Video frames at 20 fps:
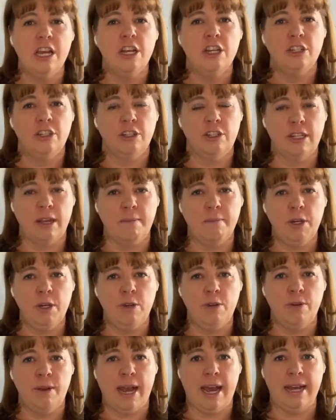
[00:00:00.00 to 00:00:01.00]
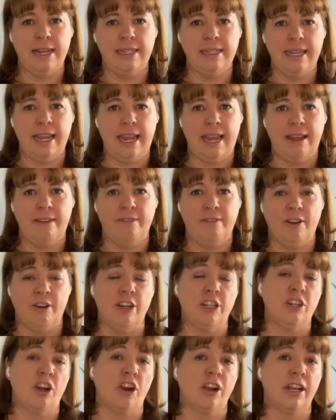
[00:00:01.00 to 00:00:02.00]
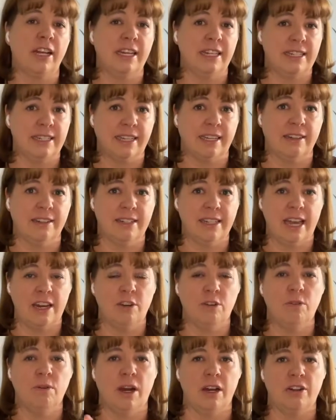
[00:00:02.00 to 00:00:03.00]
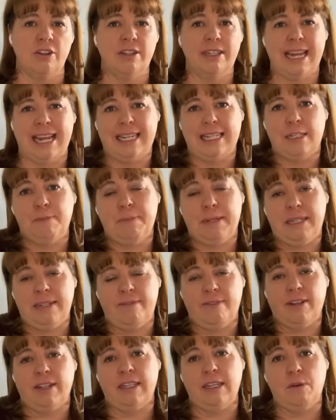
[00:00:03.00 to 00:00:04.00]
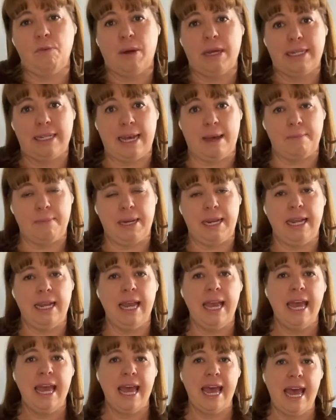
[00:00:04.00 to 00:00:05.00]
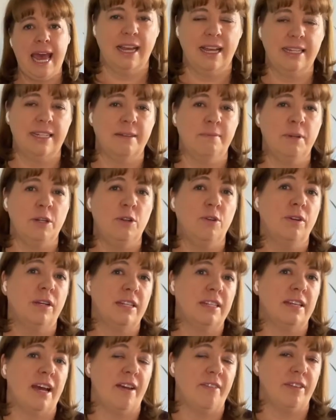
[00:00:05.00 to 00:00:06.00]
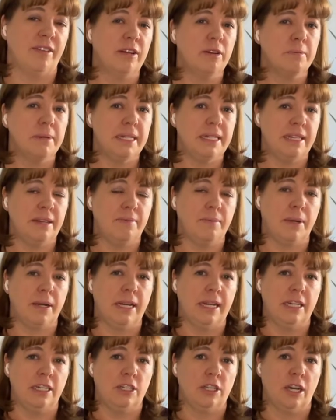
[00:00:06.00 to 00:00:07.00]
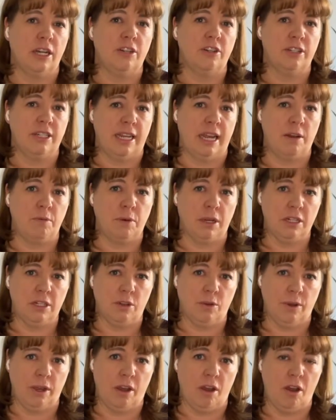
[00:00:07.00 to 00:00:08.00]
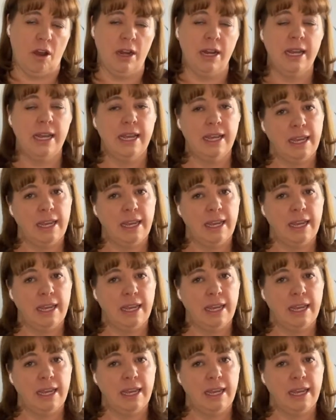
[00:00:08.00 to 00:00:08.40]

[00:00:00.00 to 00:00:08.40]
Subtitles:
So someone who has a very targeted skill set, who understands specifically what's happening, and someone who can dive a bit deeper in to understand what's going on.